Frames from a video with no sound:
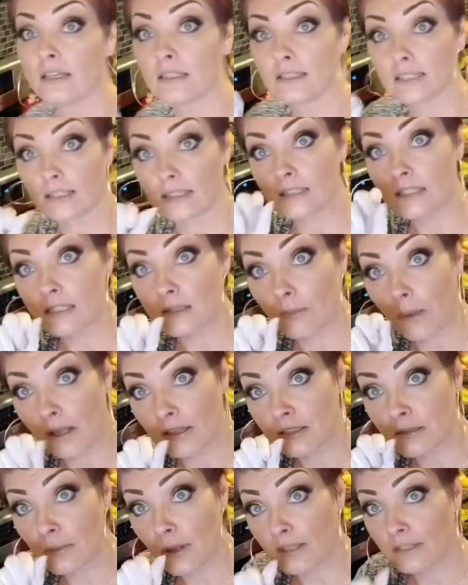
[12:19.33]
till it's
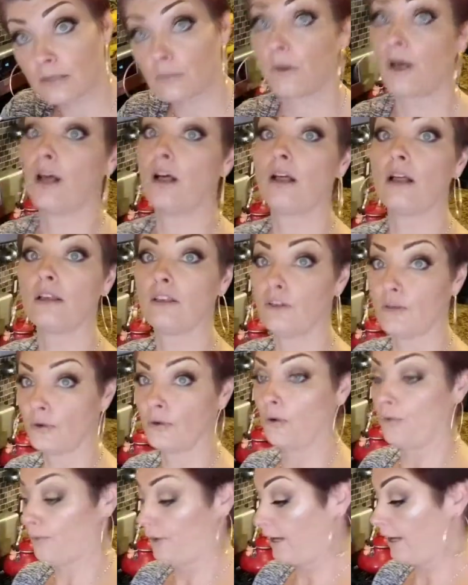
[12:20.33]
small, you
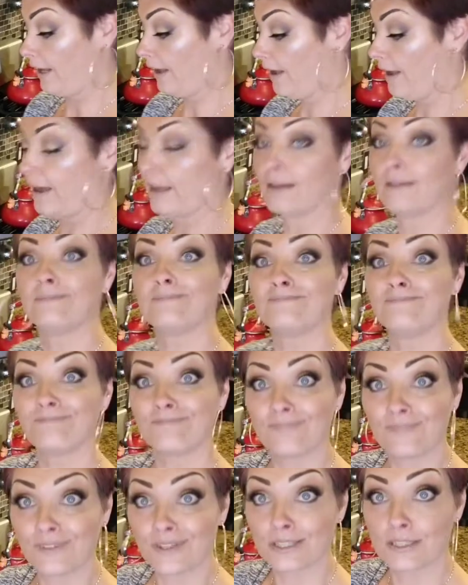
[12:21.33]
go right ahead.
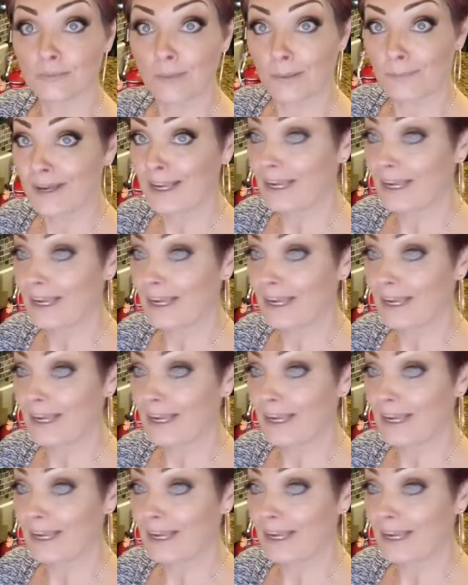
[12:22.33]
This mama